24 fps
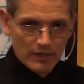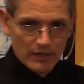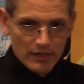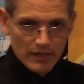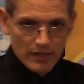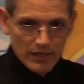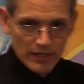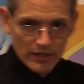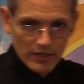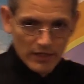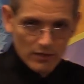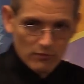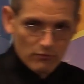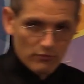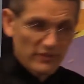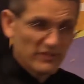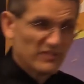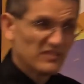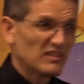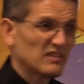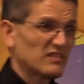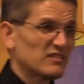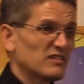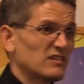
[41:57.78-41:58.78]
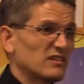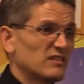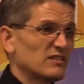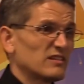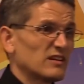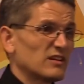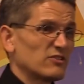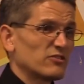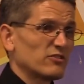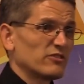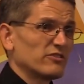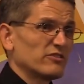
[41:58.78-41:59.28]
And then resistance
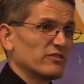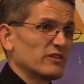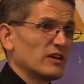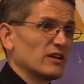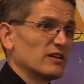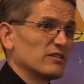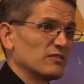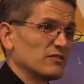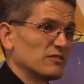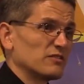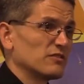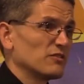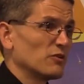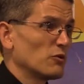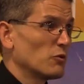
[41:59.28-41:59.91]
exercises, so